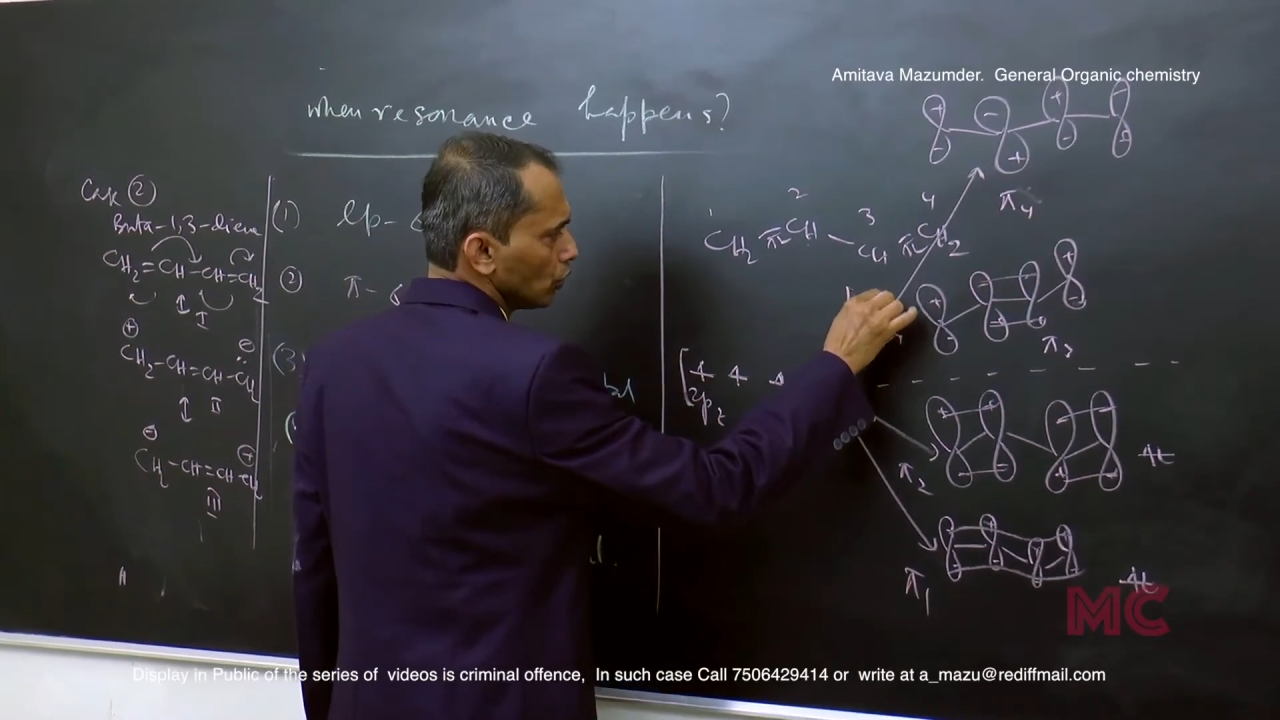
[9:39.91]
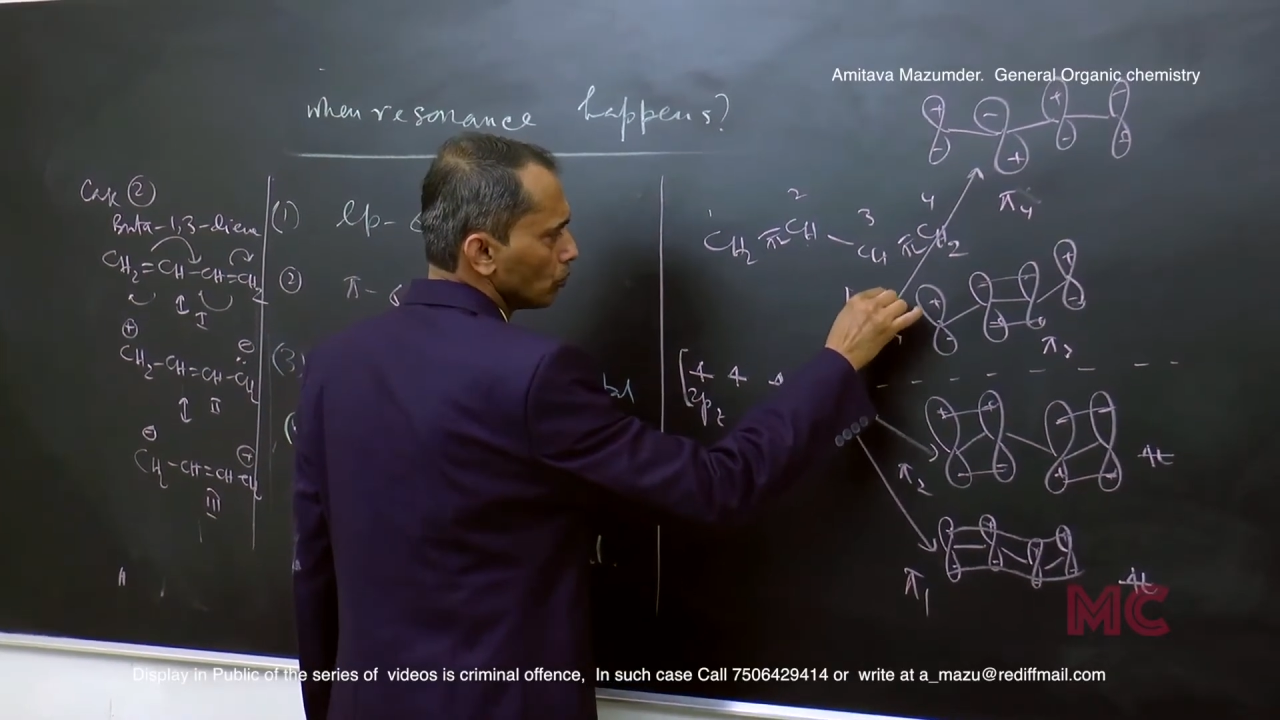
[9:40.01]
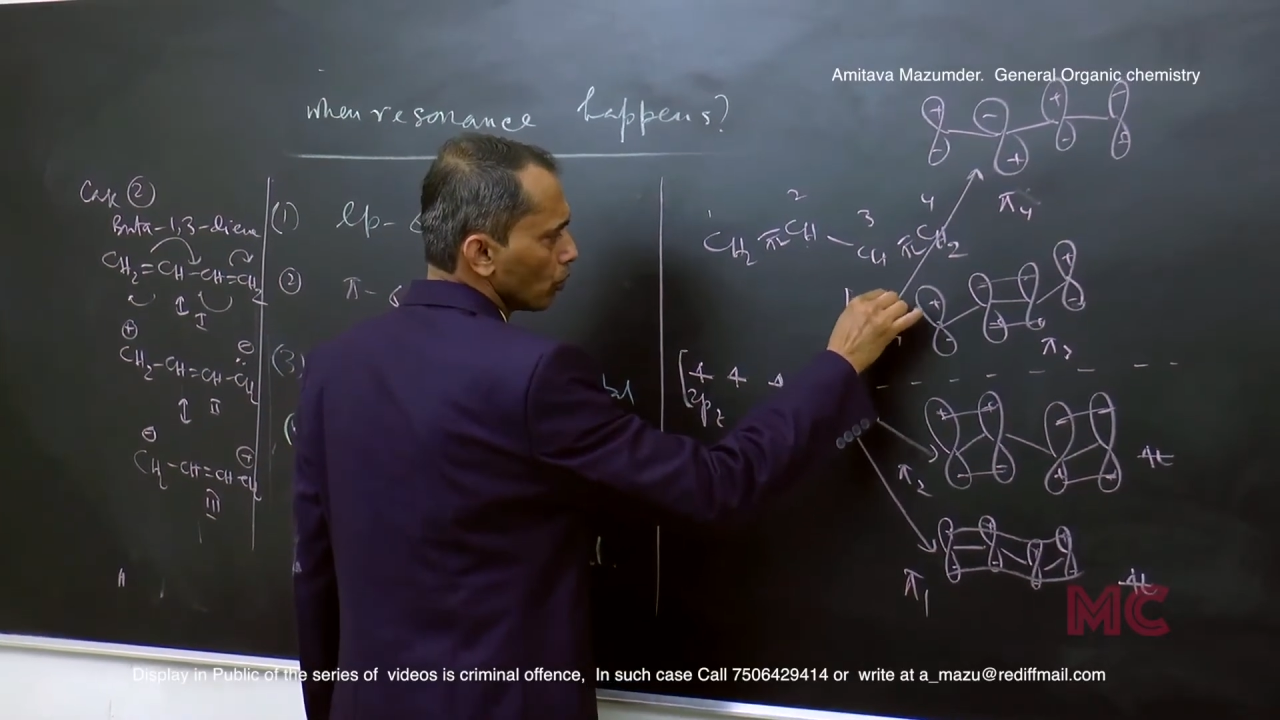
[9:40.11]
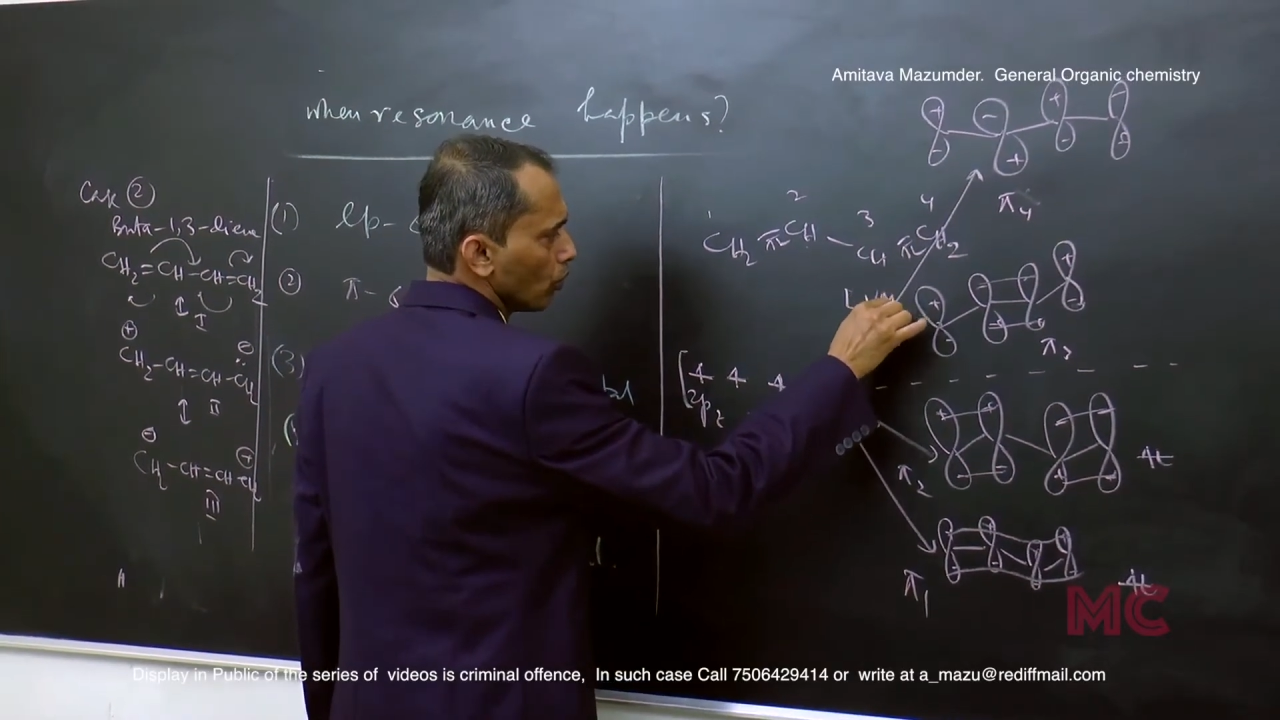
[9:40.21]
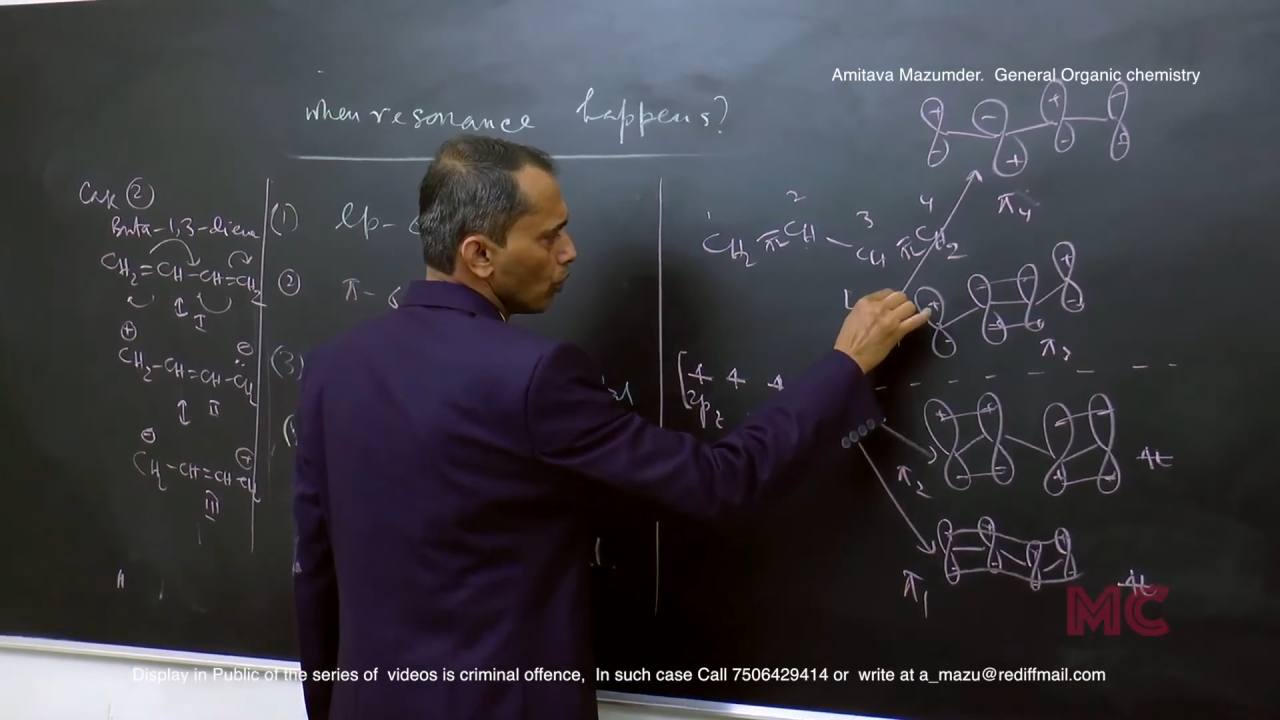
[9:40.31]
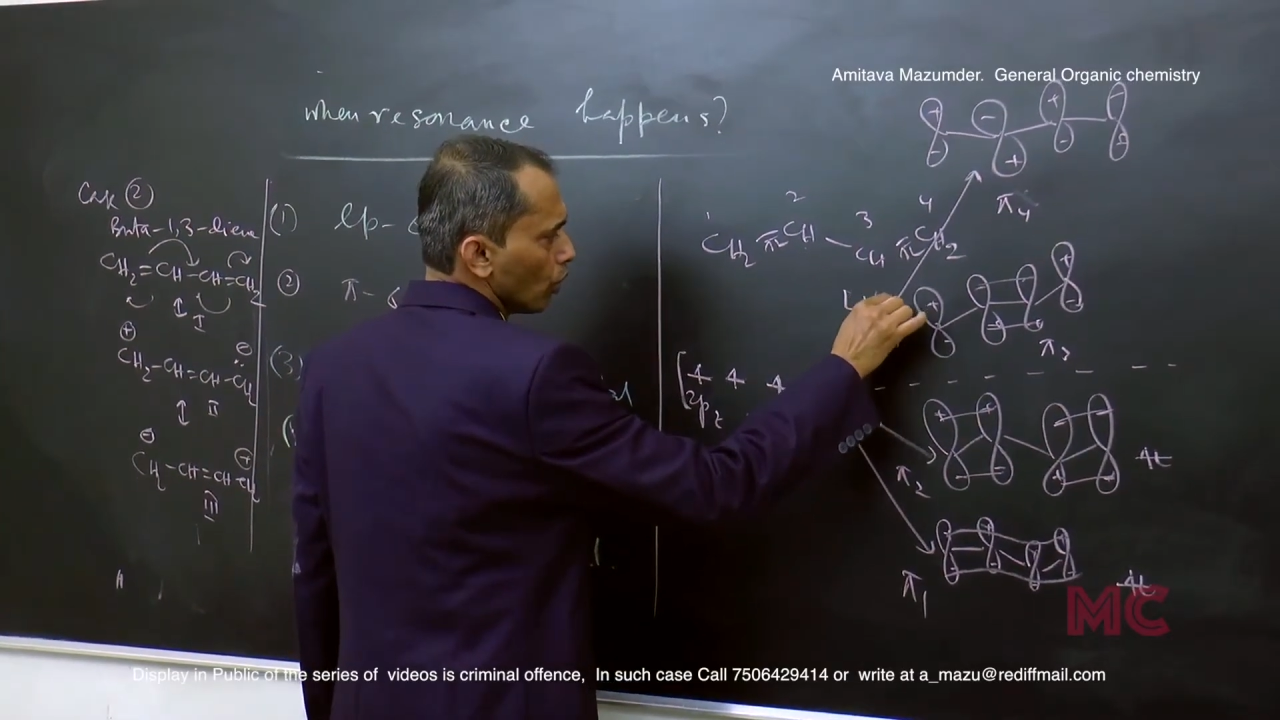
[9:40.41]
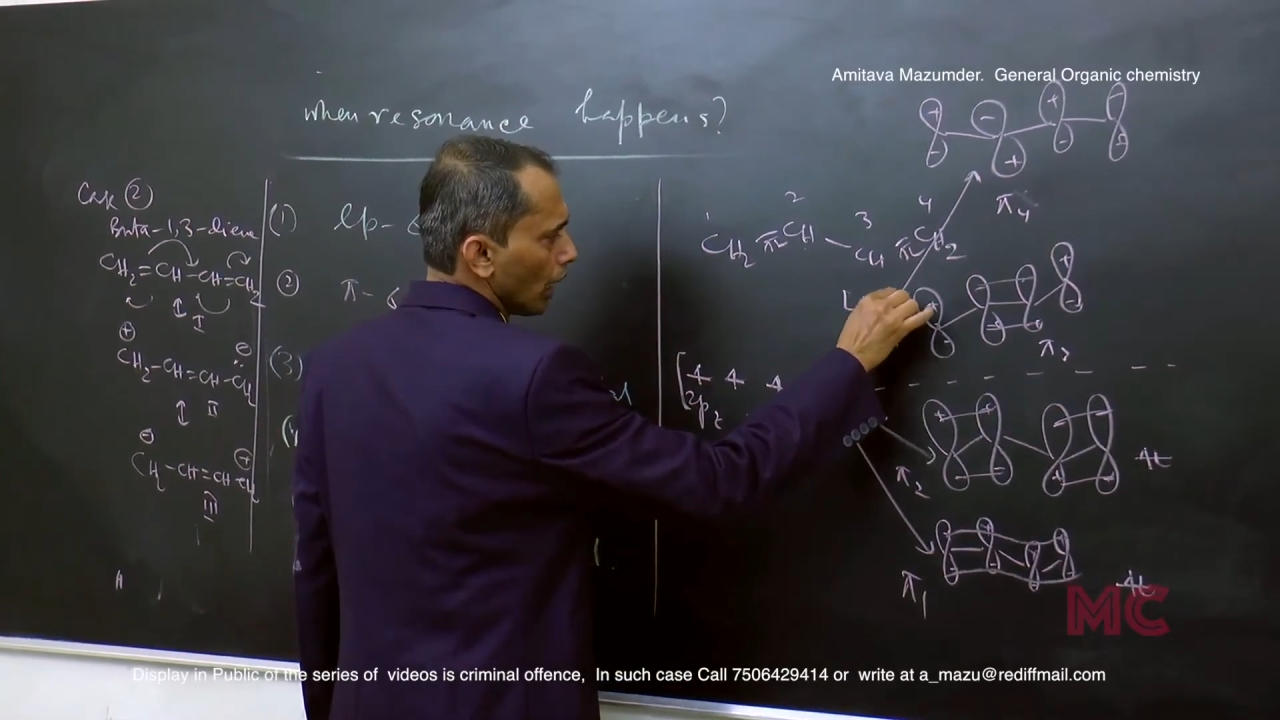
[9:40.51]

LUMO,